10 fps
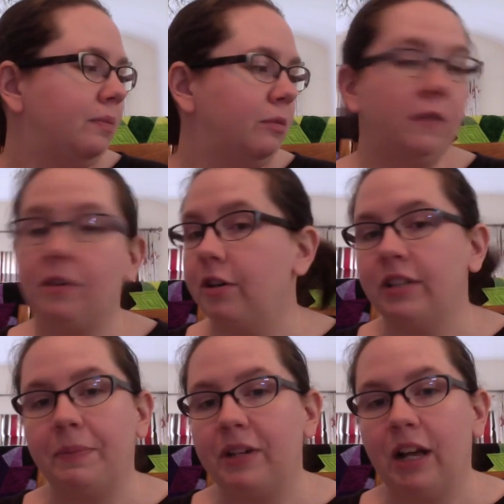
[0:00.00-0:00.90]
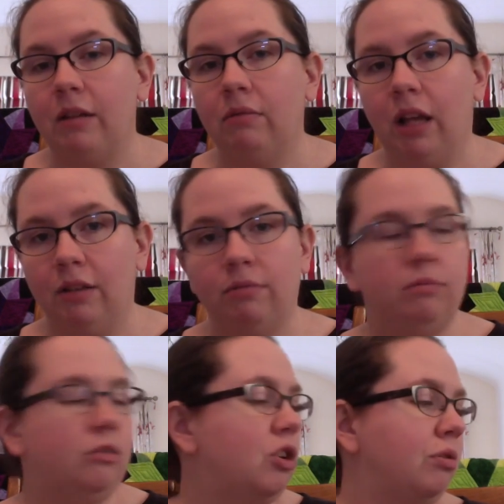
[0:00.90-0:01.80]
If they're accepted, I'll
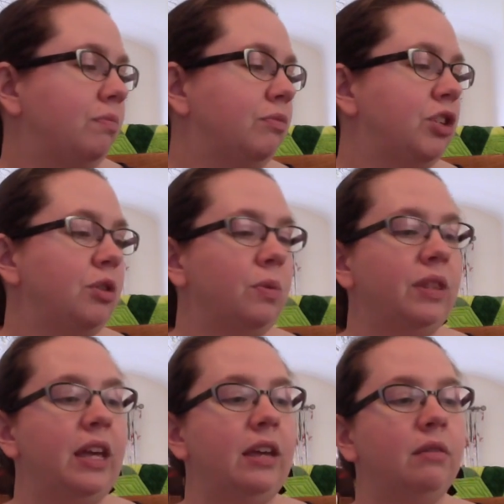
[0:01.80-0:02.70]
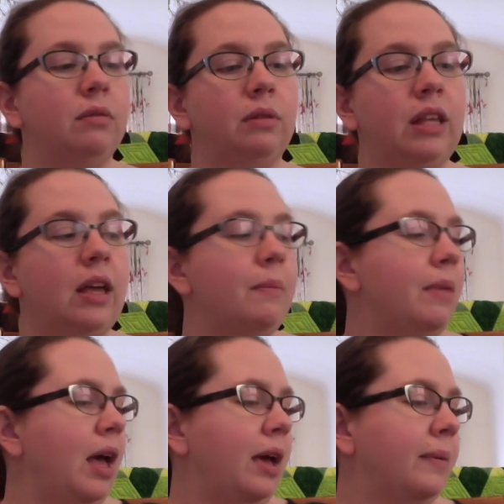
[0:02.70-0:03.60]
show them to you when they come
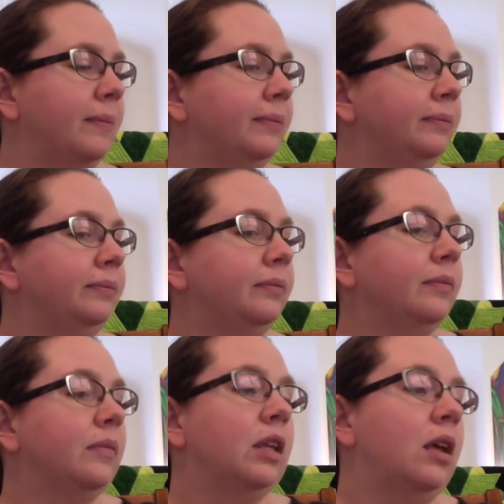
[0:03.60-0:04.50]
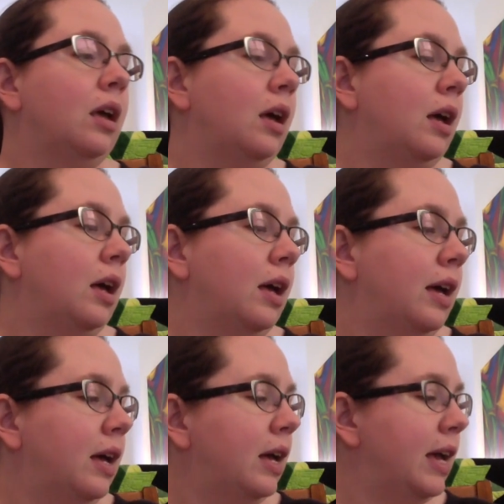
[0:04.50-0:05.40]
by.
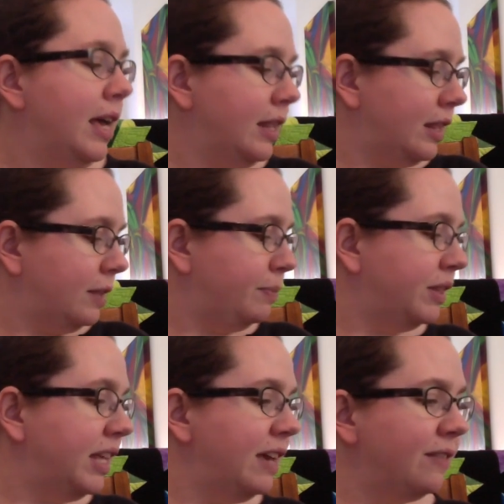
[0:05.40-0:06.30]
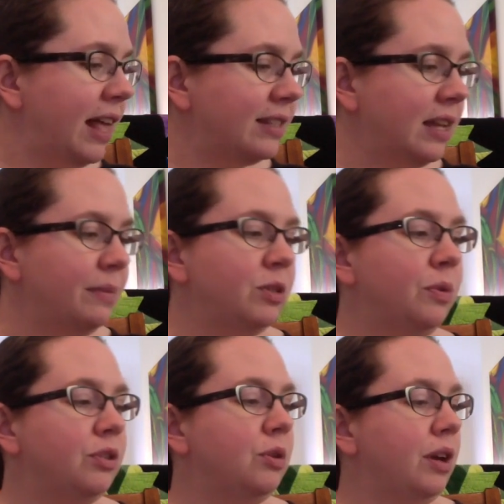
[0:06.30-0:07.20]
I believe last time I spoke
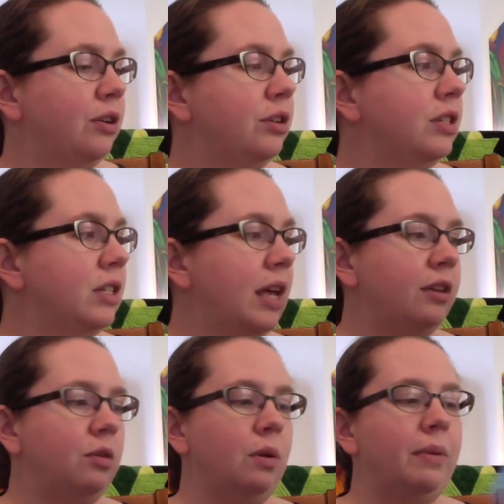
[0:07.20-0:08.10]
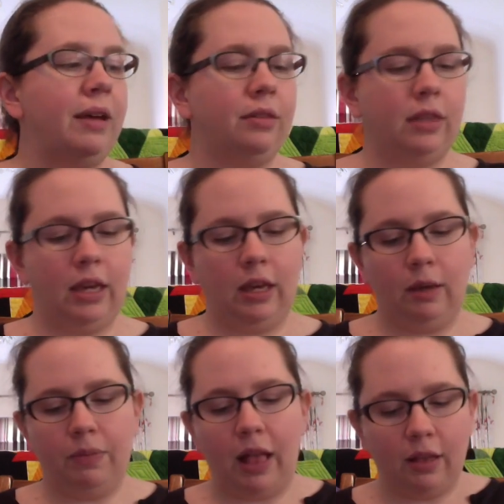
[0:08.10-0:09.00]
to you, I couldn't tell you about the
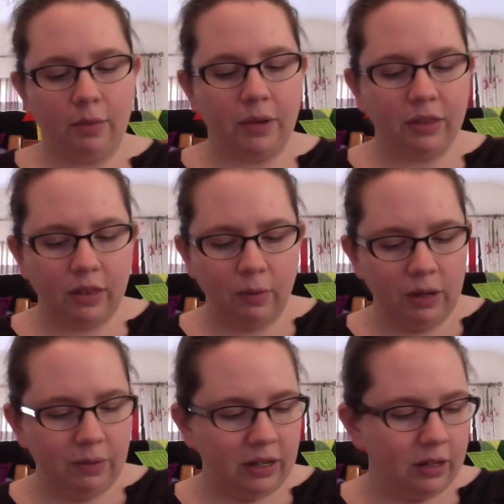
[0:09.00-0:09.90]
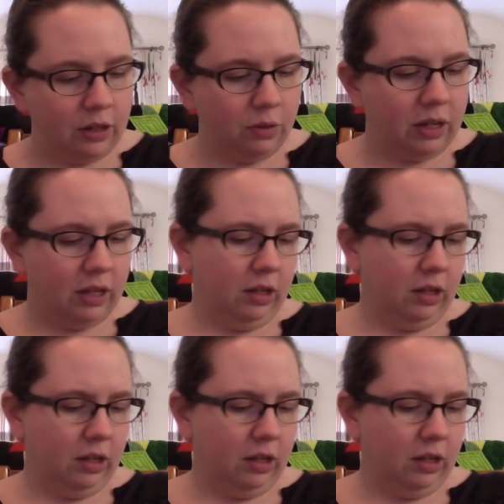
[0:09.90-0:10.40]
block of the month that we had been doing,